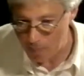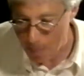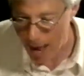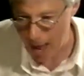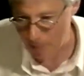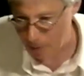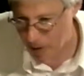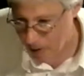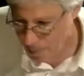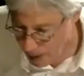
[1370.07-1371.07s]

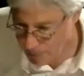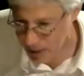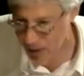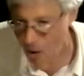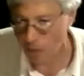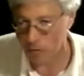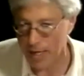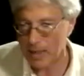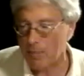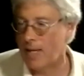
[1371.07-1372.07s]
mapping of
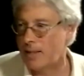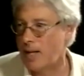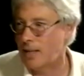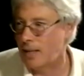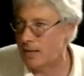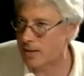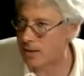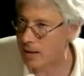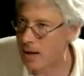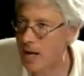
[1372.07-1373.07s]
race, place and
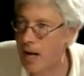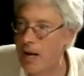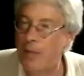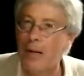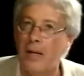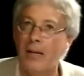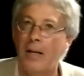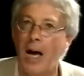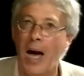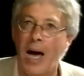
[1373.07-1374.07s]
identity
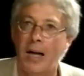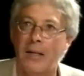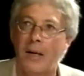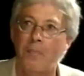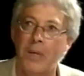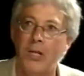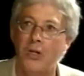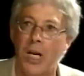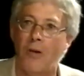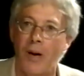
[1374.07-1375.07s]
than had
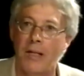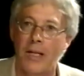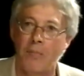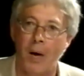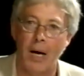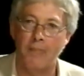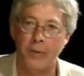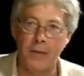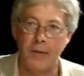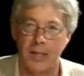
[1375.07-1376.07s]
been generated by
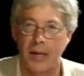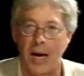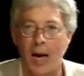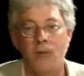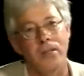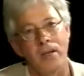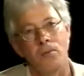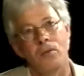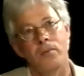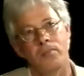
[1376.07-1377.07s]
previous accounts that
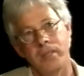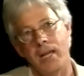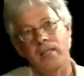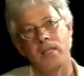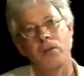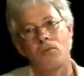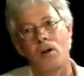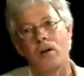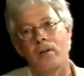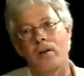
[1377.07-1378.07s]
tended to be
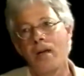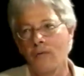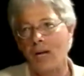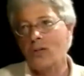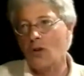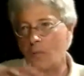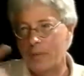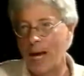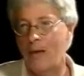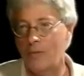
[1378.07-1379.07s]
rather like
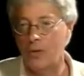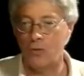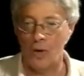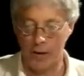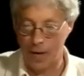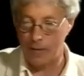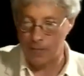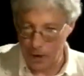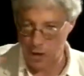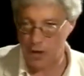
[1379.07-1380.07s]
top-down views, rather kind
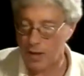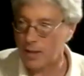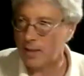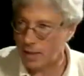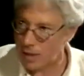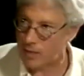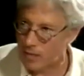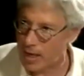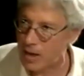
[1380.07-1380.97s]
of functionalist kind of